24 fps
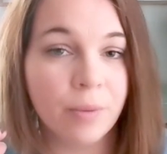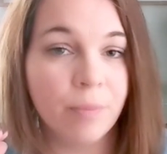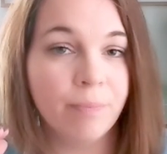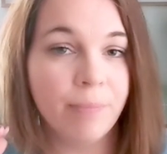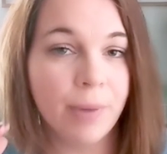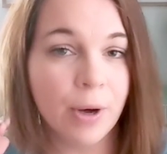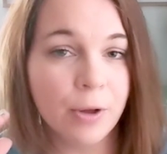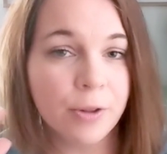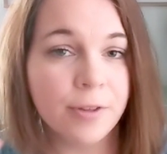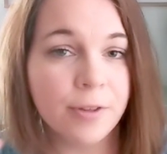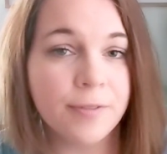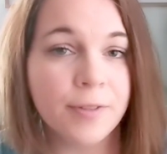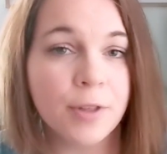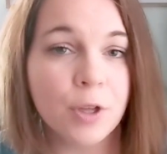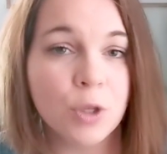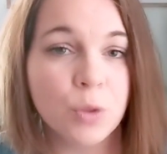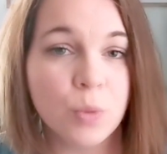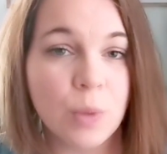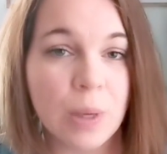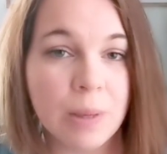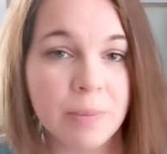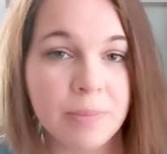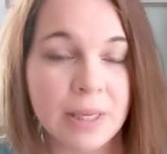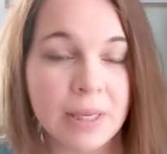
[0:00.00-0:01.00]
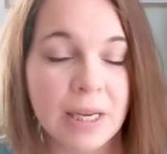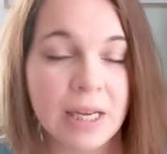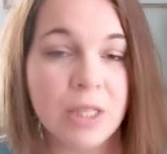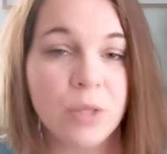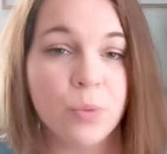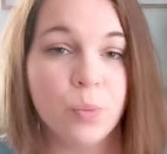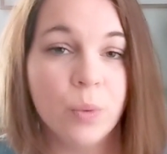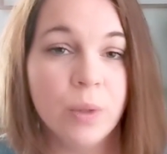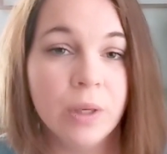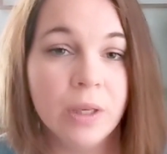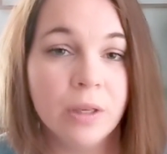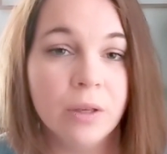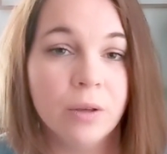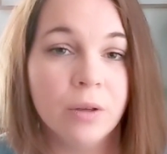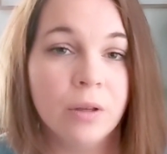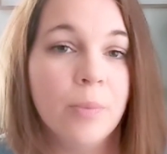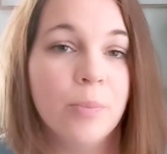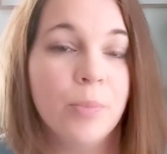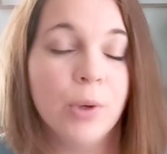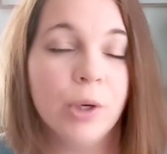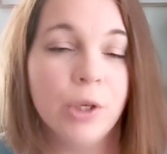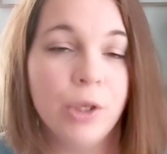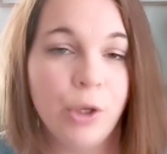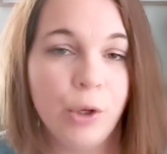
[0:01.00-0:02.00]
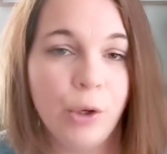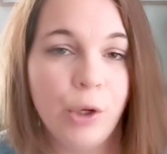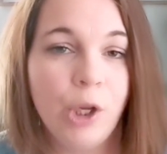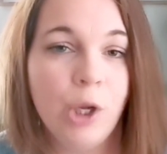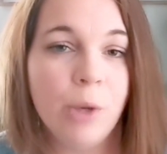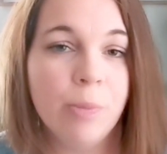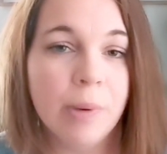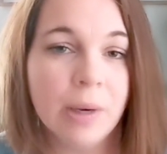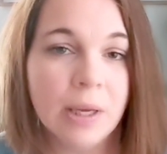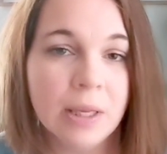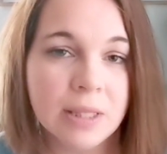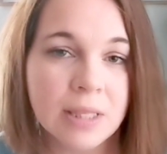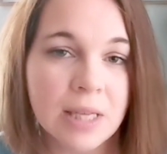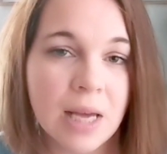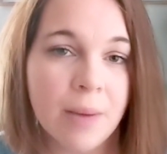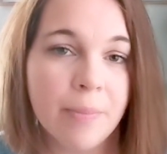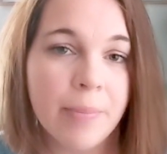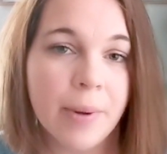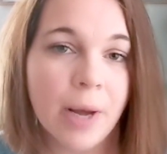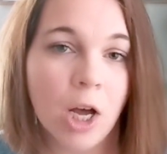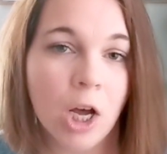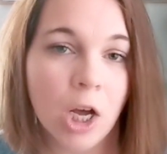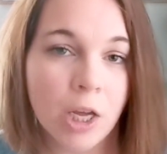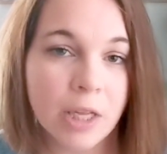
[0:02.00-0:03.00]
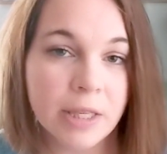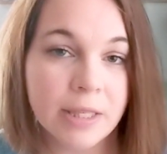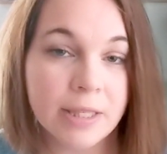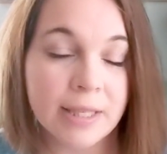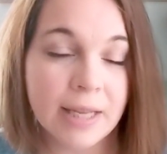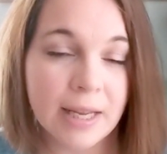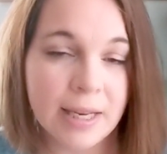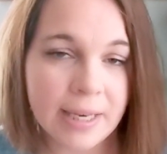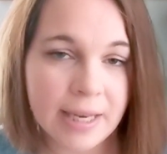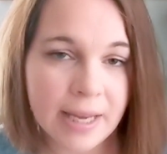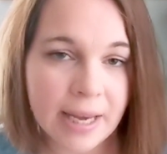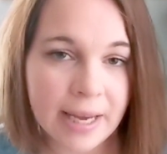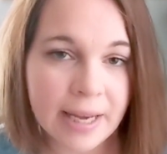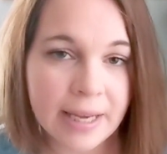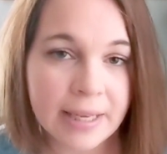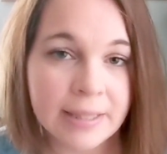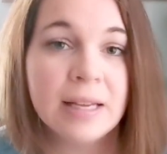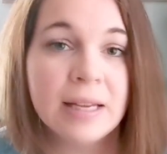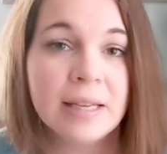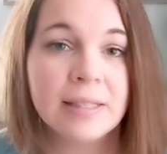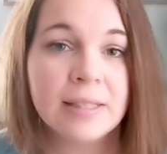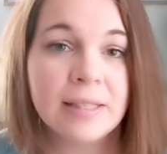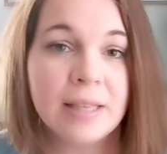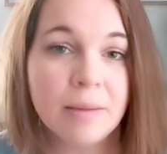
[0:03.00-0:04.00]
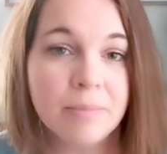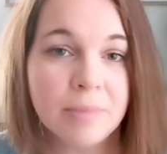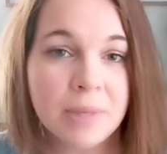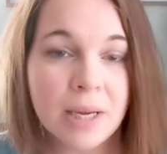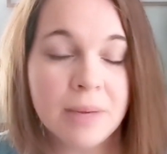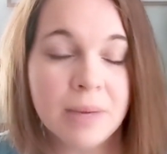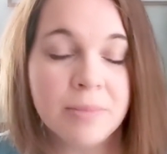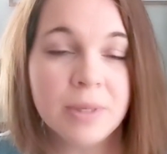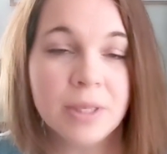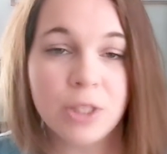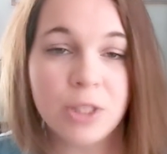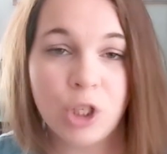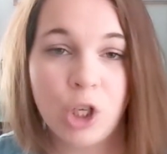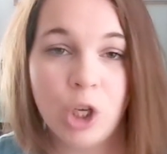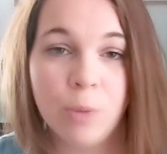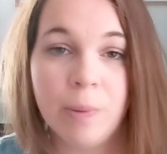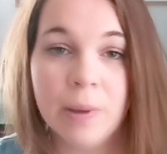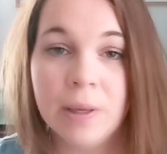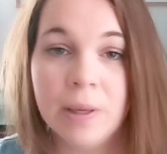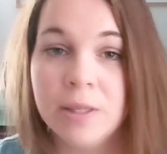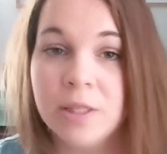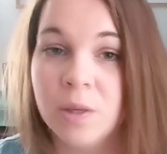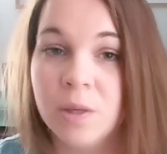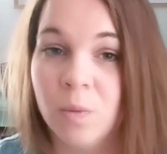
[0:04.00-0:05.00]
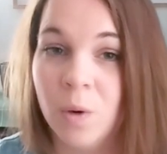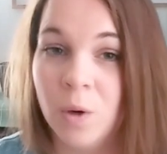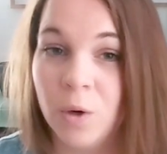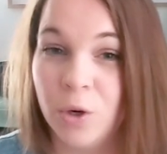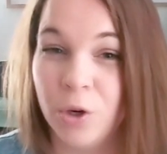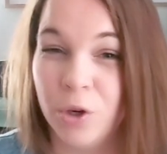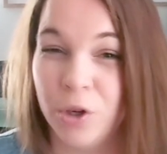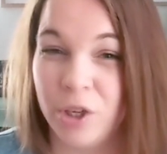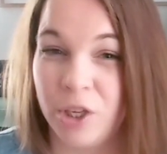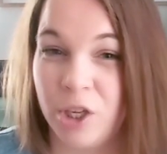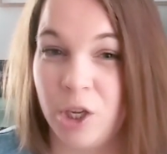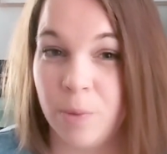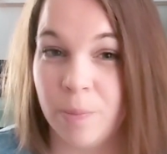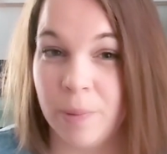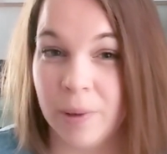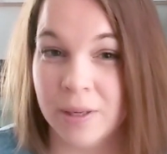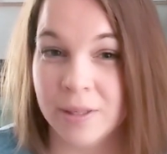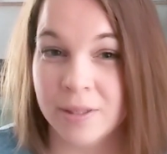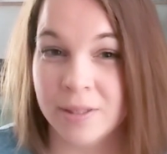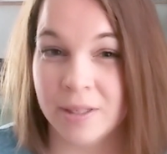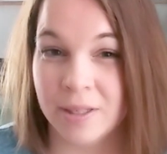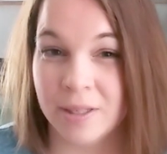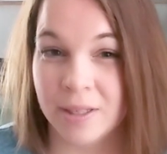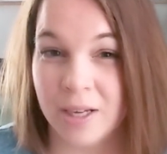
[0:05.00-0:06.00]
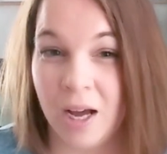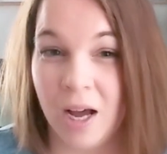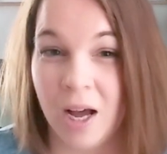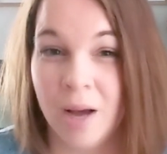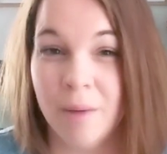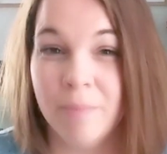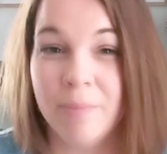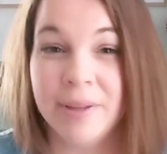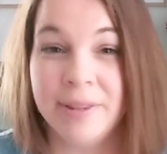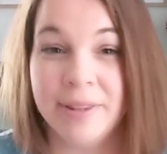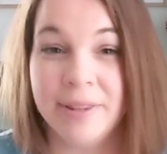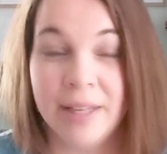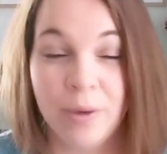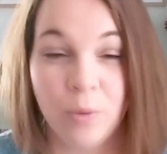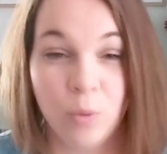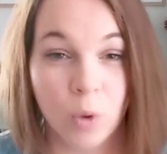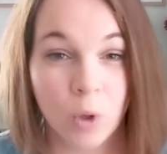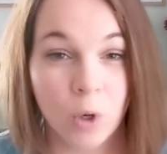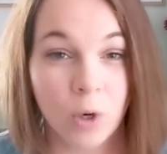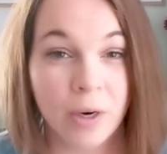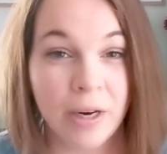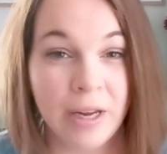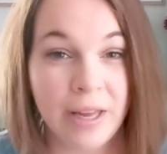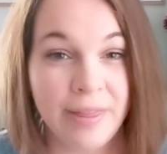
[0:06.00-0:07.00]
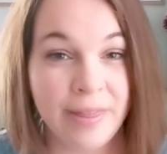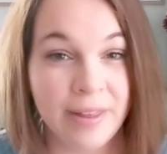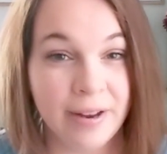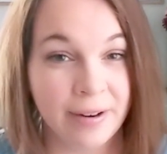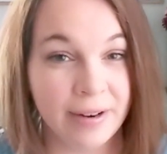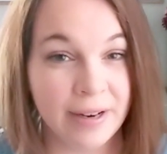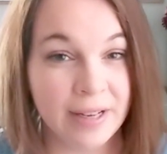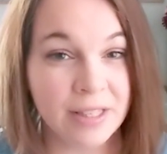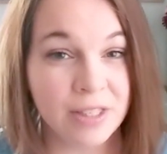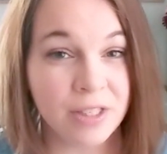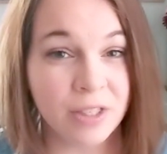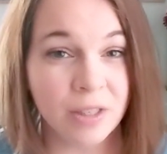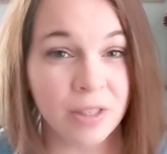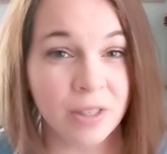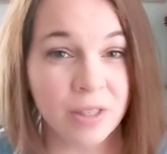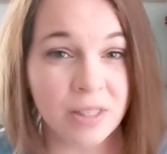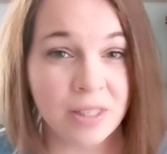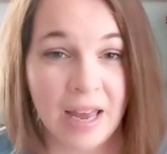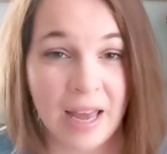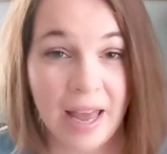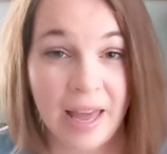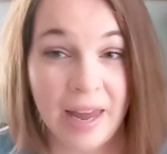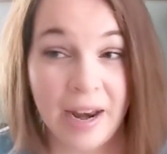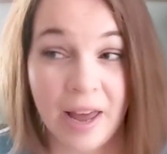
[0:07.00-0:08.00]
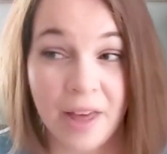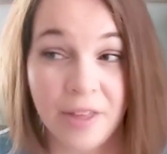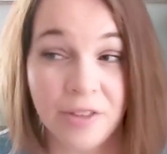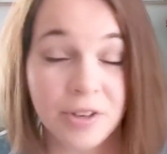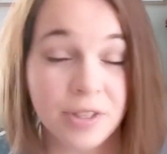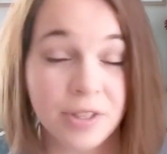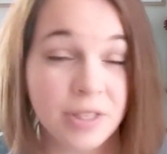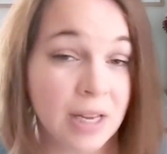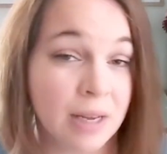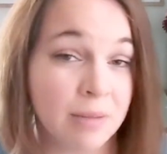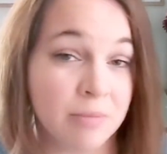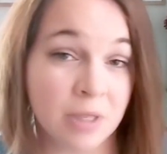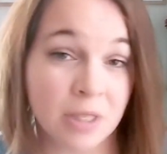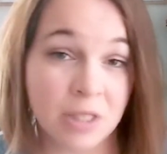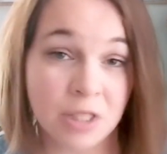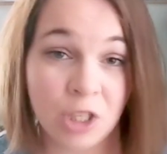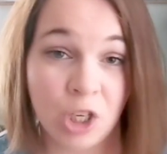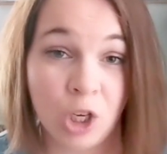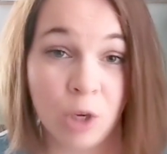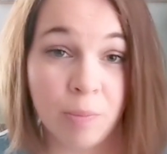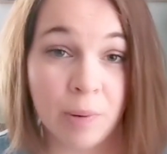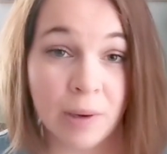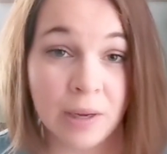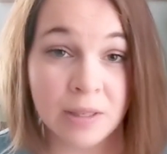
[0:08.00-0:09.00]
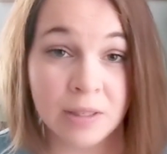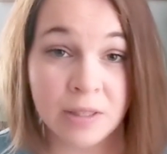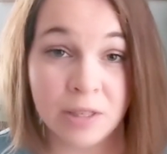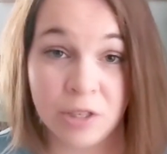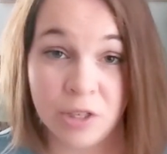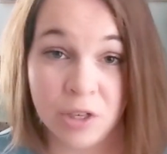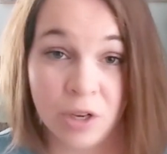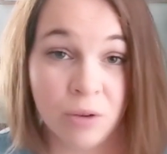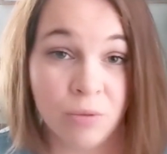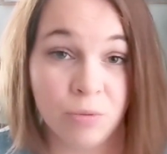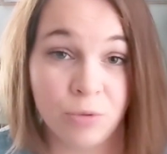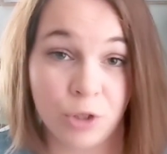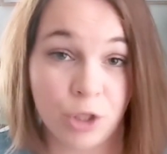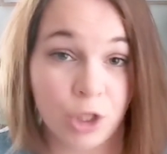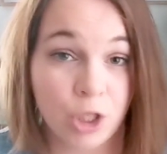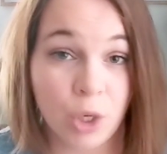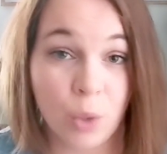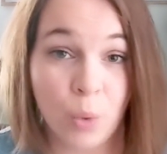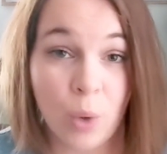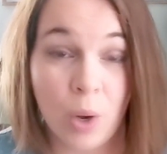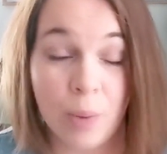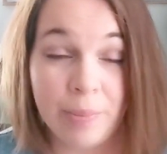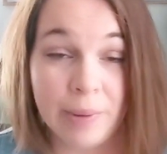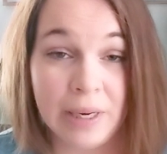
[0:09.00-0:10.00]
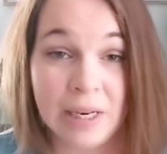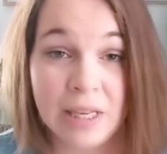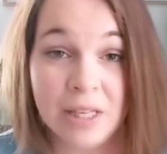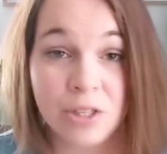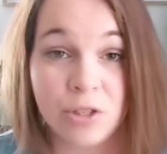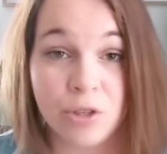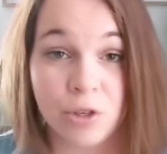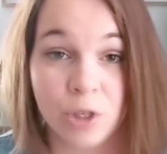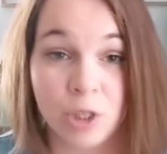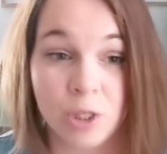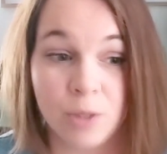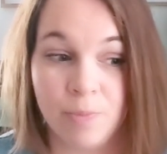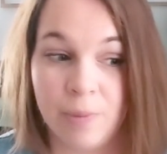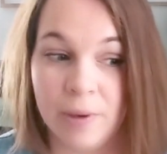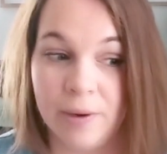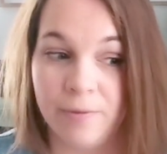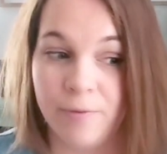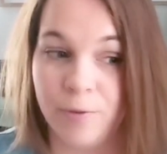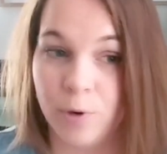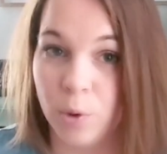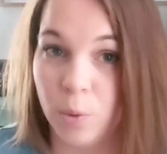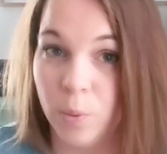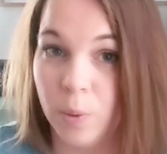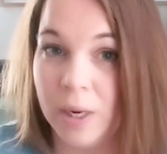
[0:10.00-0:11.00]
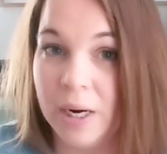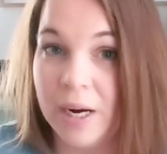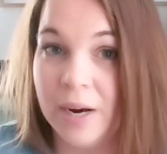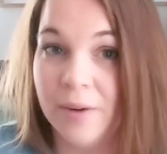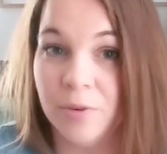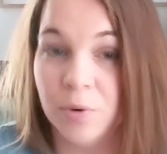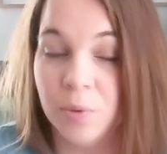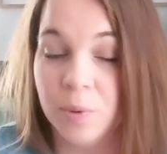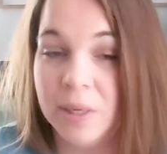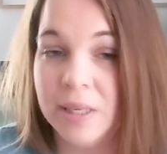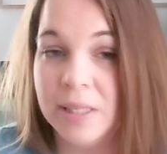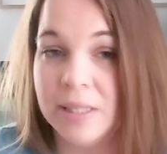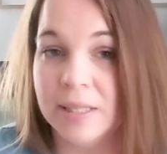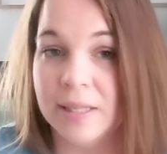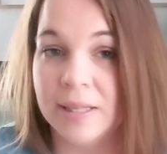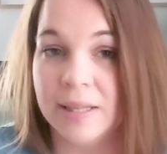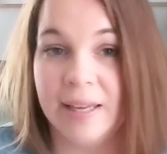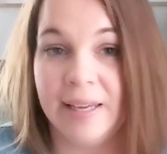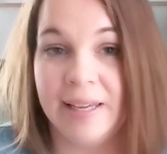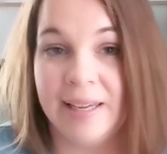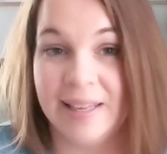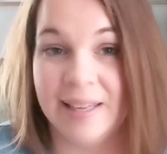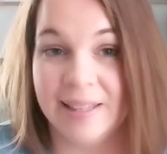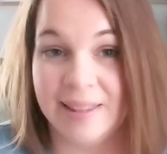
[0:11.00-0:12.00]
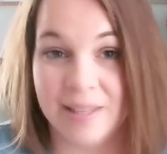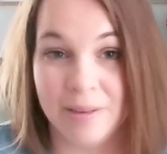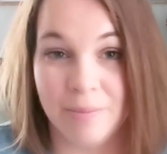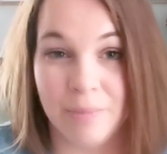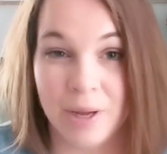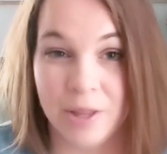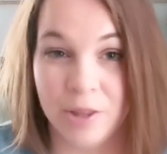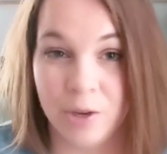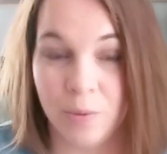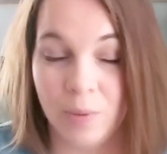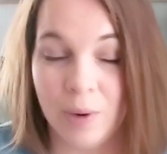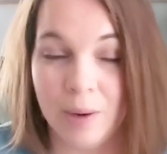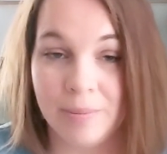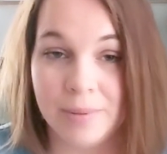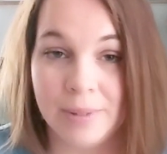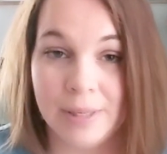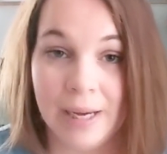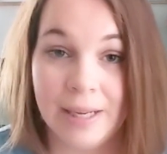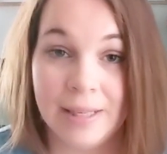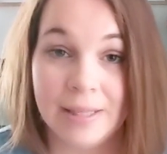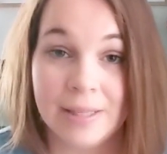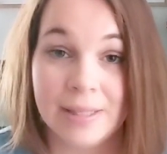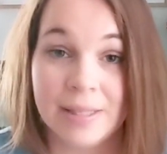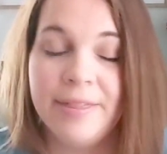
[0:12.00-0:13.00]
Both of those websites will put new coupons up on Sundays. Sometimes it's coupons that won't go to coupons.com, but they were in their inserts. And other times it's coupons that don't show up in inserts, but for whatever reason, they get them on their websites.